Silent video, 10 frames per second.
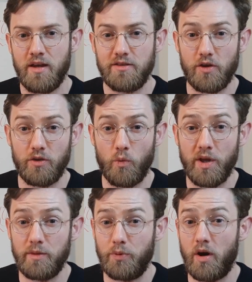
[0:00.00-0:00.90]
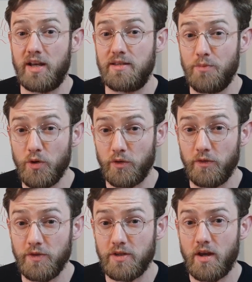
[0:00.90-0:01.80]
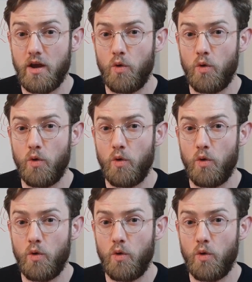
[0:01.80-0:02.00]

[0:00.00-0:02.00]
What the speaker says: so that when the price moves,